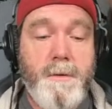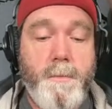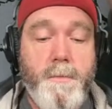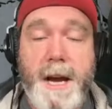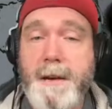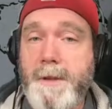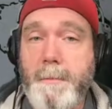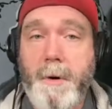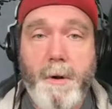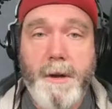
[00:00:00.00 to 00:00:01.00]
randomly
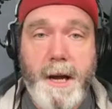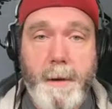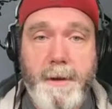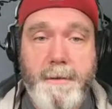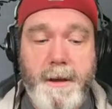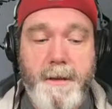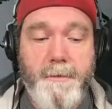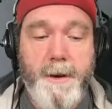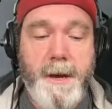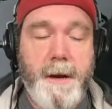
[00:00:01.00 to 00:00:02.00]
pull a couple of these
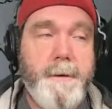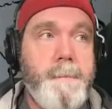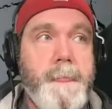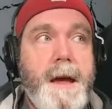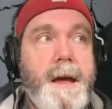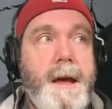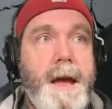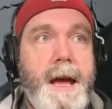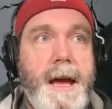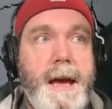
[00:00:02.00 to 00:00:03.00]
from here
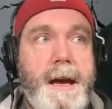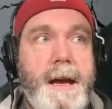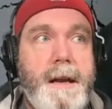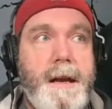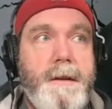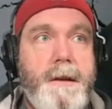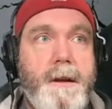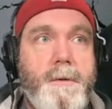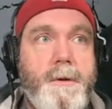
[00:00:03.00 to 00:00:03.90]
and, go